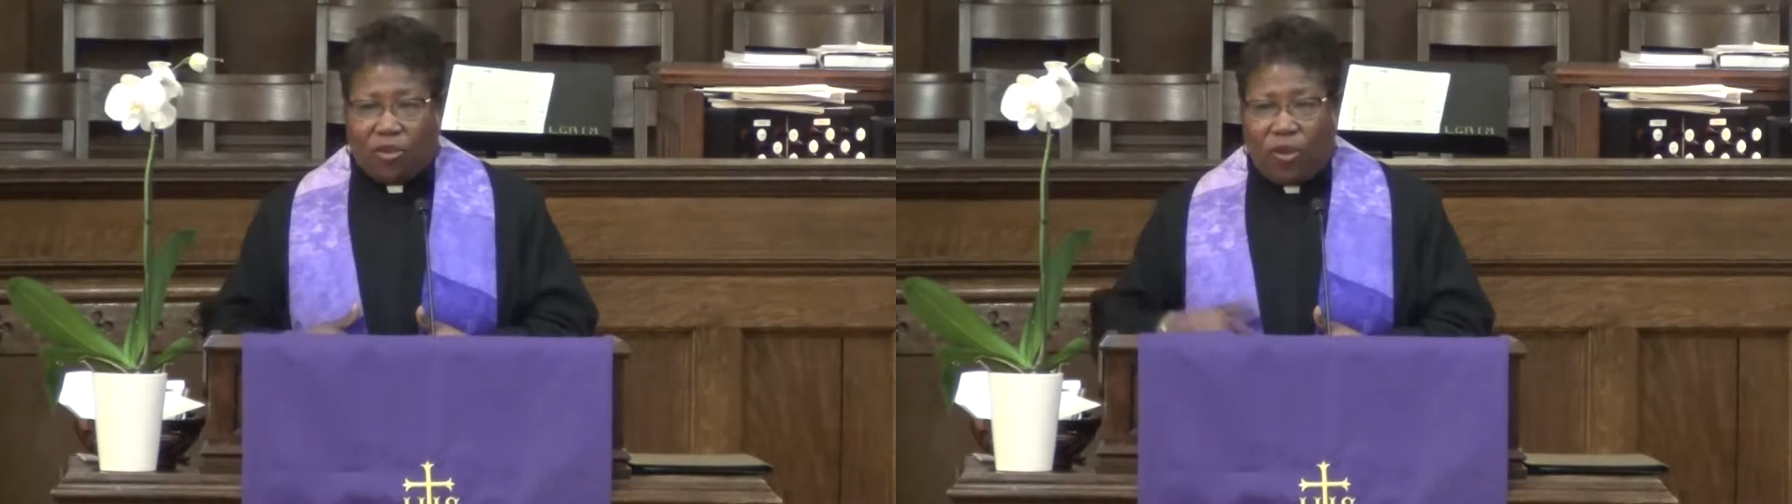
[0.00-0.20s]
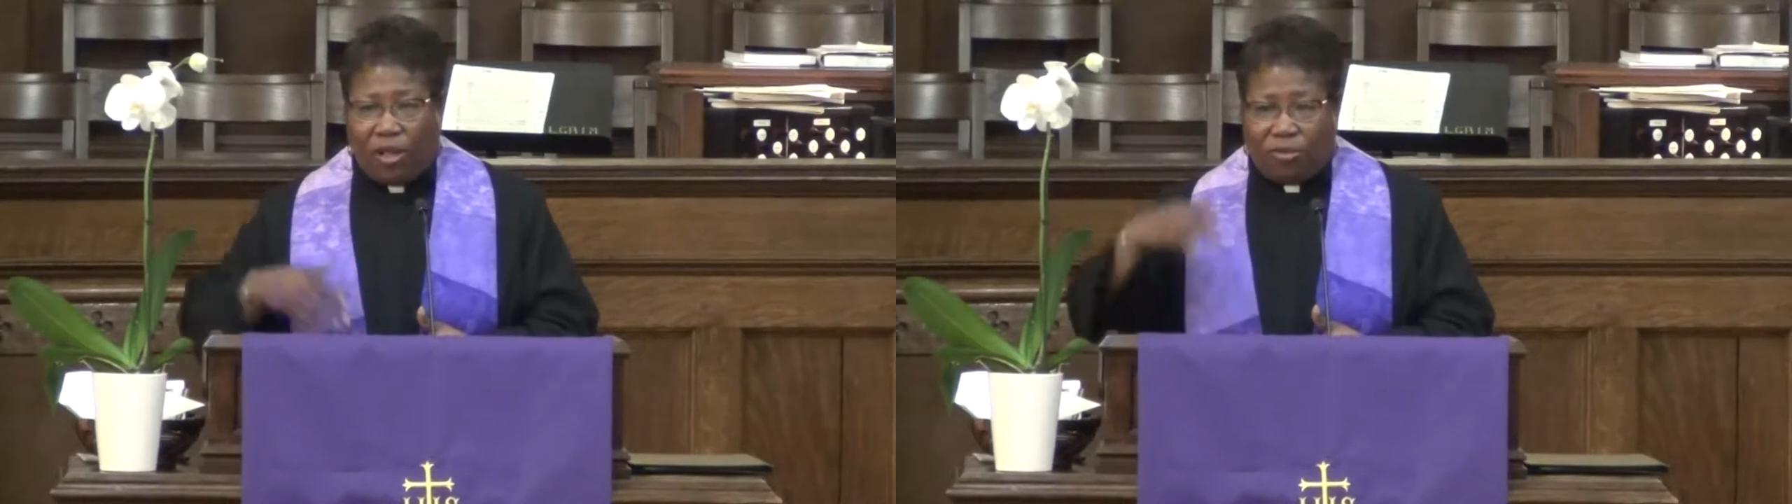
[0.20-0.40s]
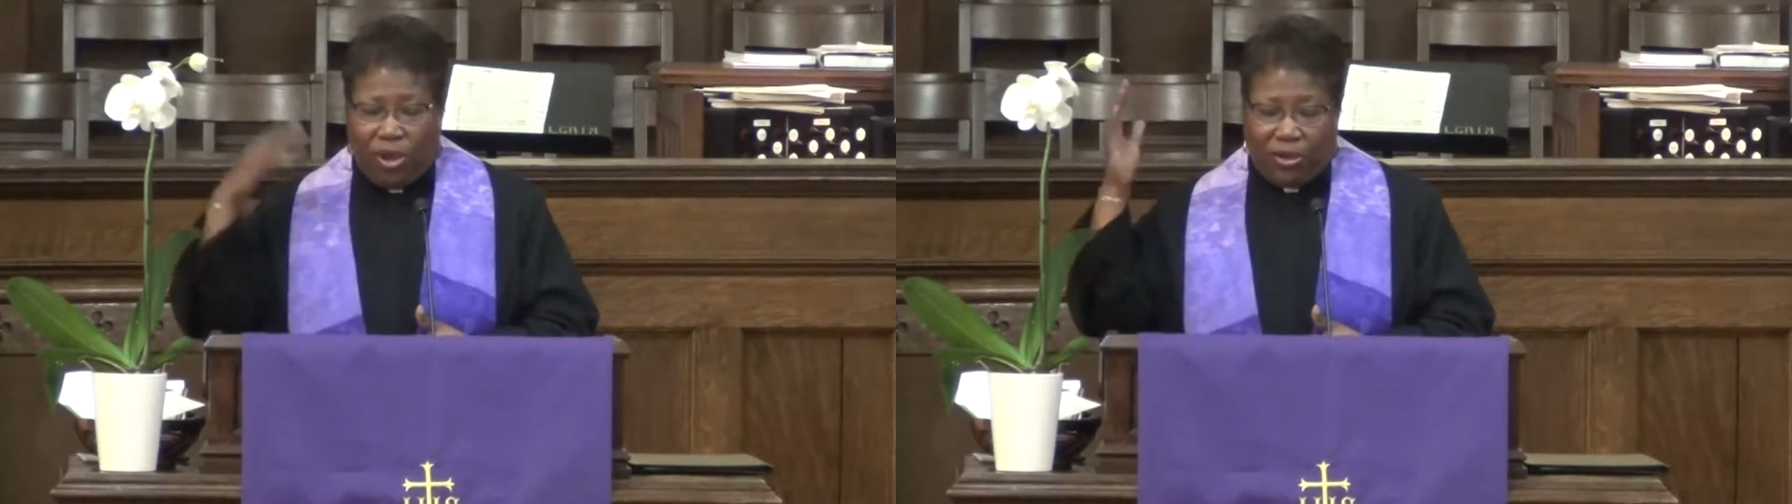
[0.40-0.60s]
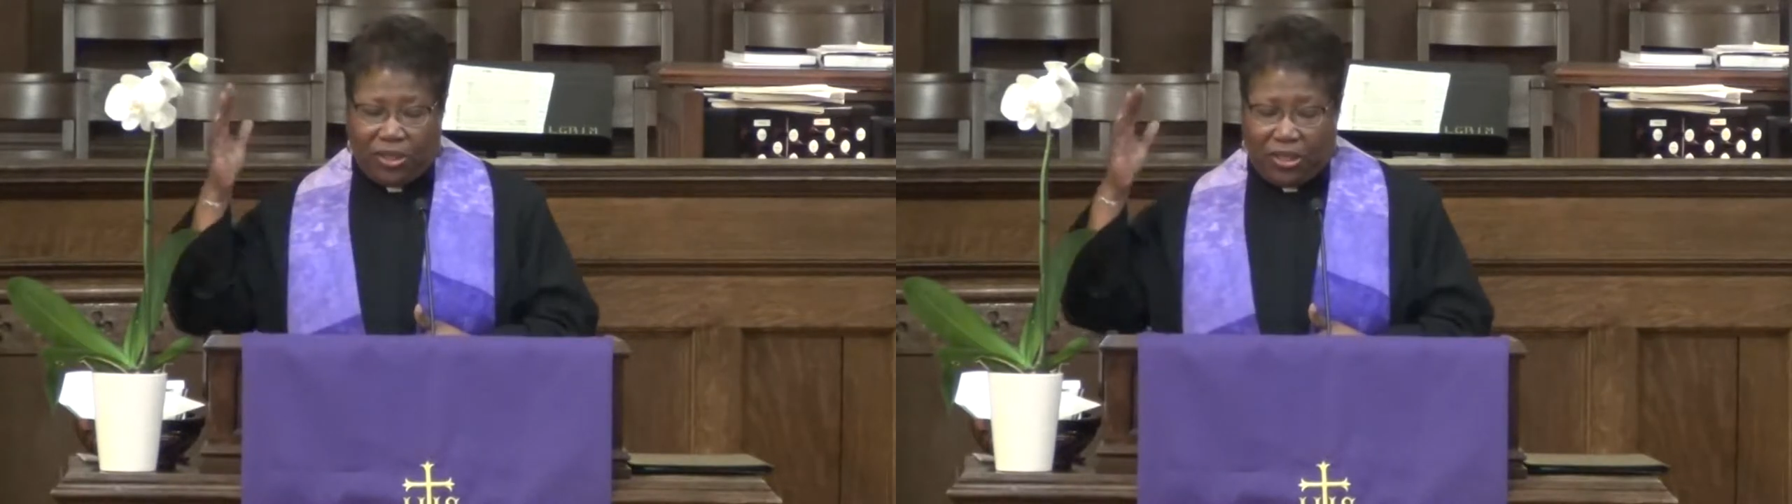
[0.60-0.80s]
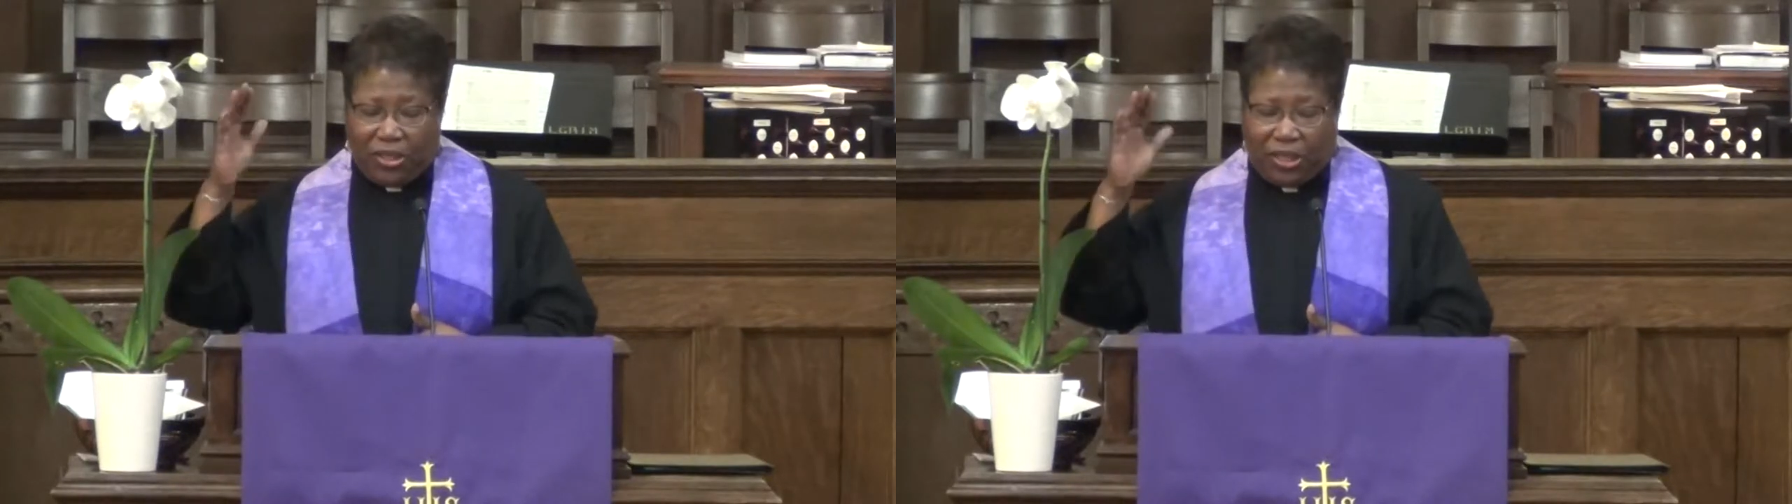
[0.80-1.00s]
while
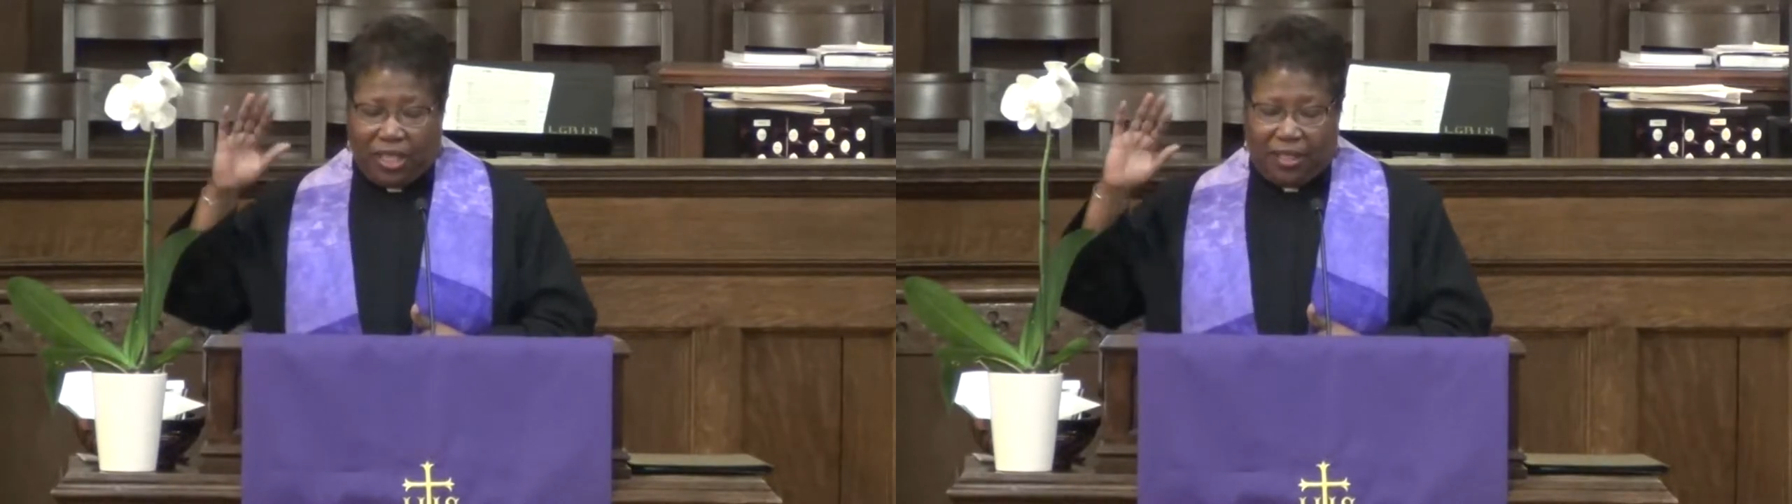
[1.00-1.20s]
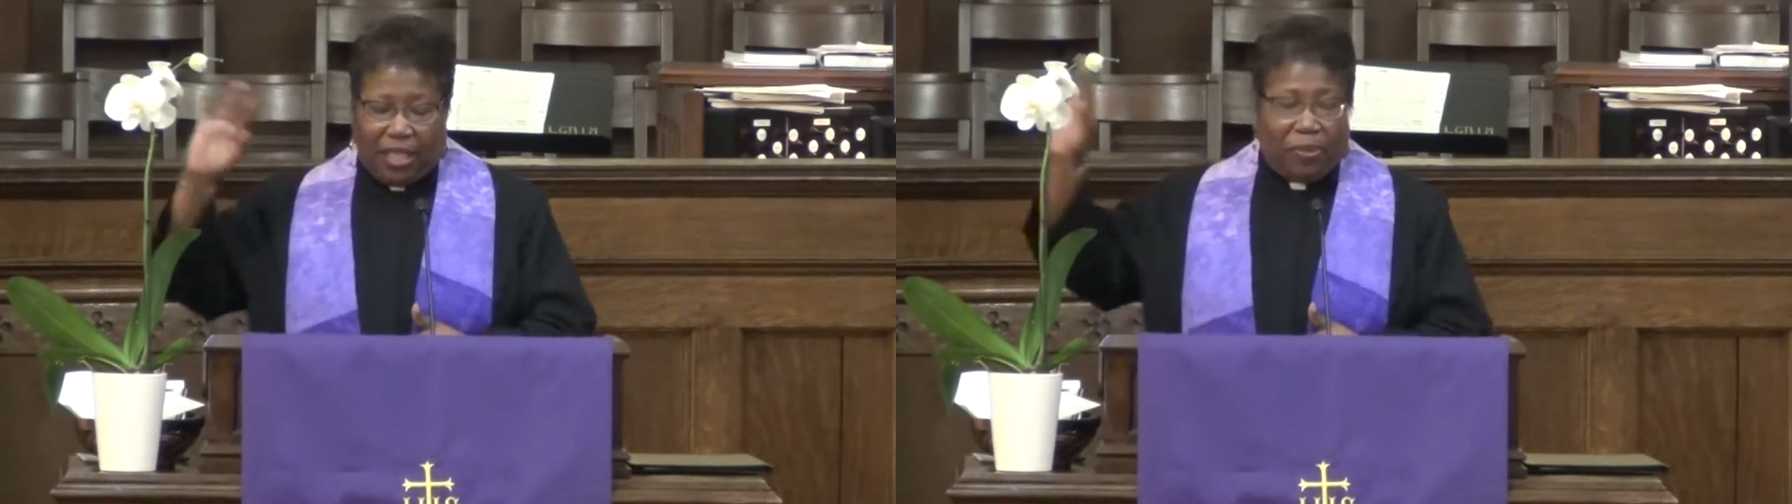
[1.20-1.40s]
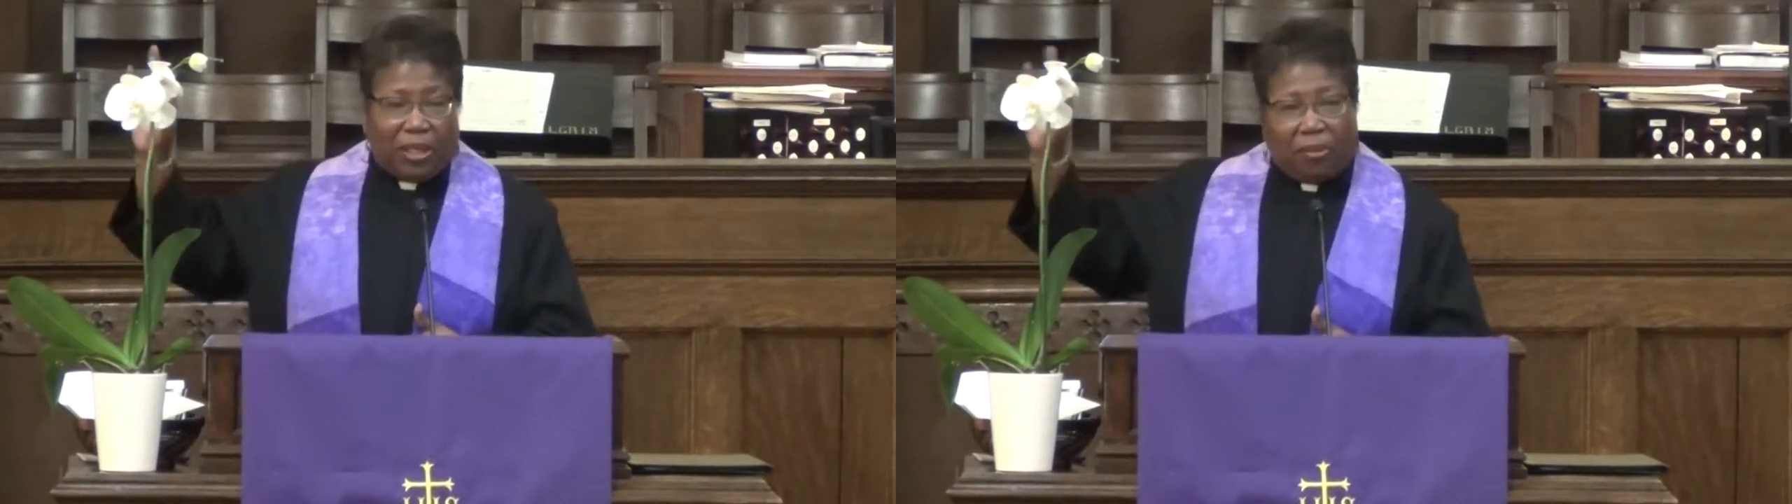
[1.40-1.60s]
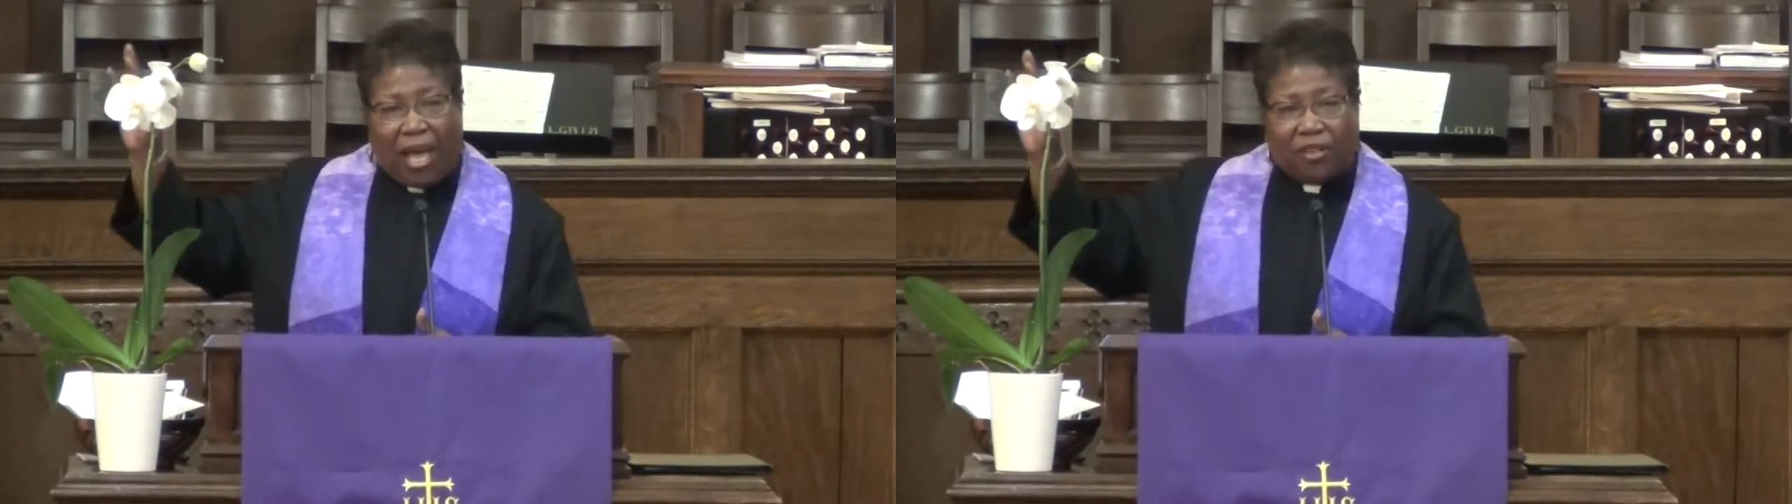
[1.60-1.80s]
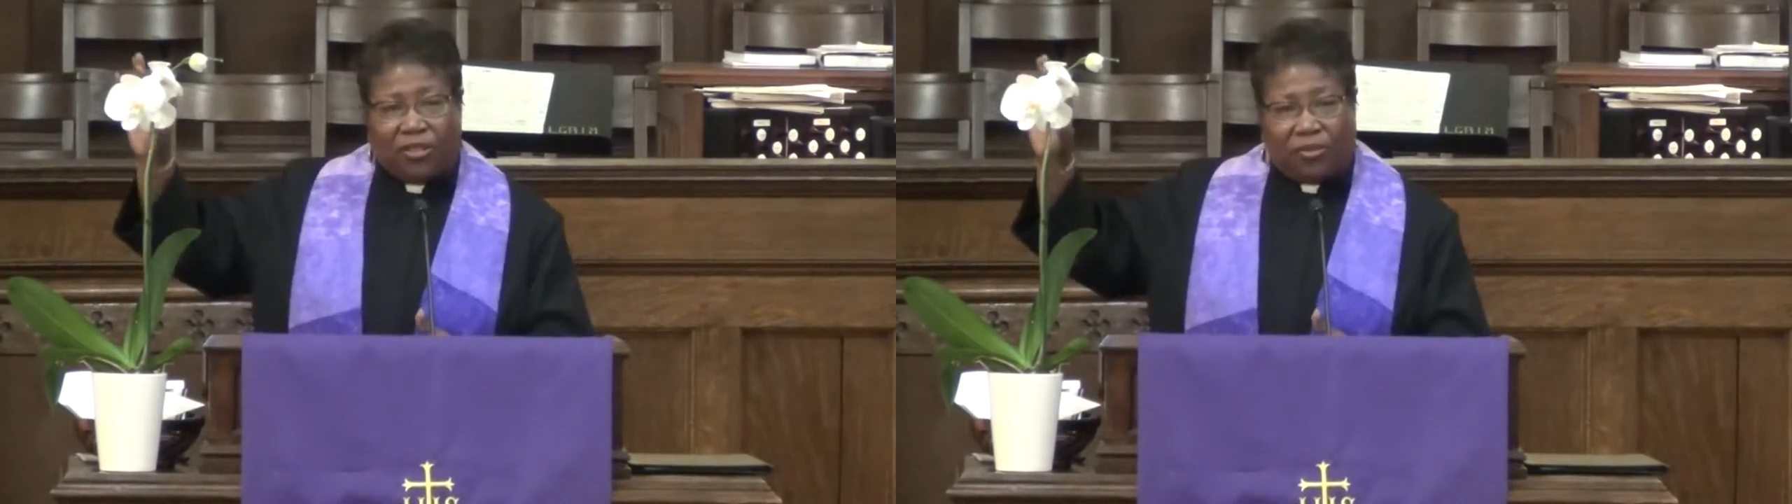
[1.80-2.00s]
Moses is up on the
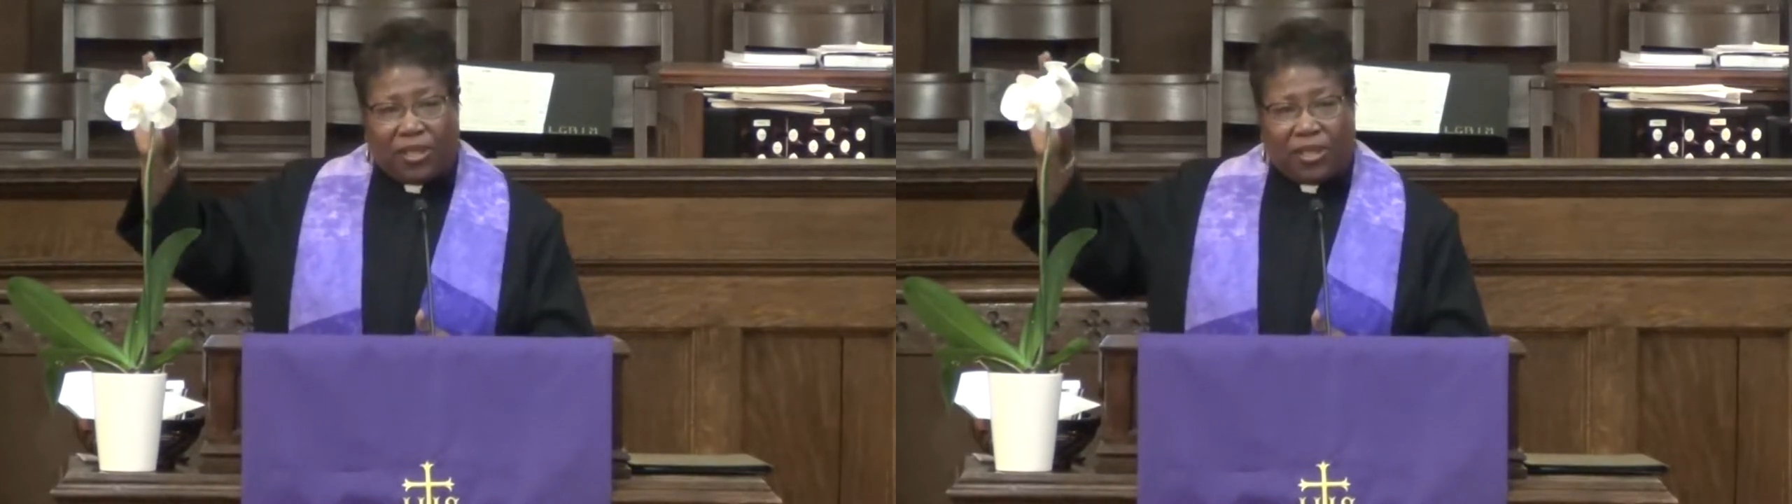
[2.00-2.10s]
mountain